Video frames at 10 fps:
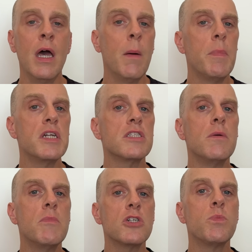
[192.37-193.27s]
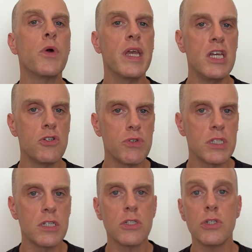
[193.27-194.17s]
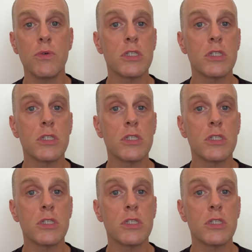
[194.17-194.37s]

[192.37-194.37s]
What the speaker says: but it's a much more interesting shoe.